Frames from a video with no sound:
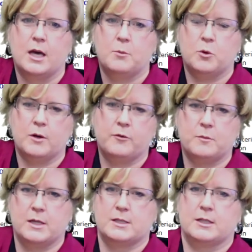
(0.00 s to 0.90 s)
More
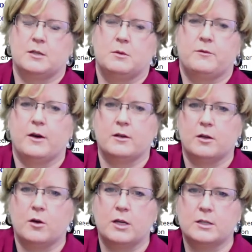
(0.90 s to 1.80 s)
information can be found
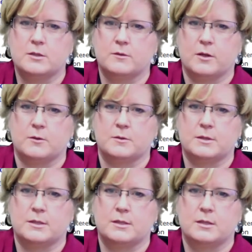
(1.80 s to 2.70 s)
on each of
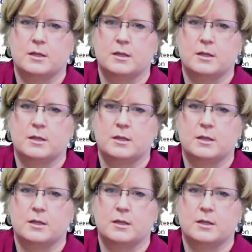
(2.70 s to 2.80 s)
those.